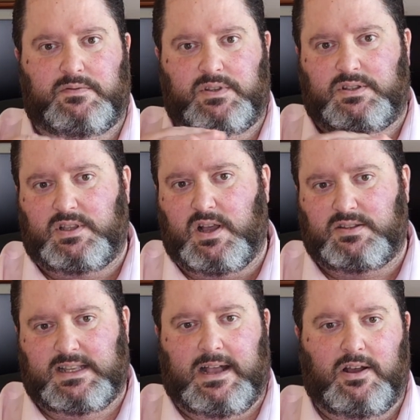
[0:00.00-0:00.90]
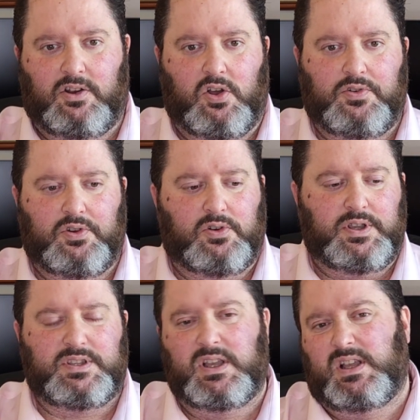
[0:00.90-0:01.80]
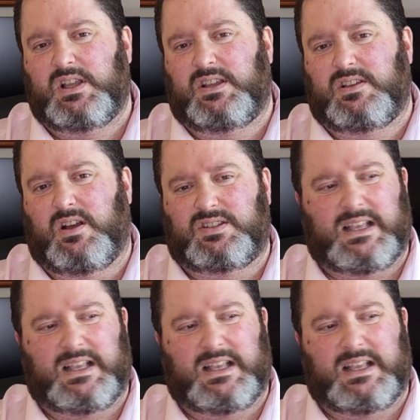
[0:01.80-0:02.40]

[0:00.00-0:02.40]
It cuts out a lot of noise, cuts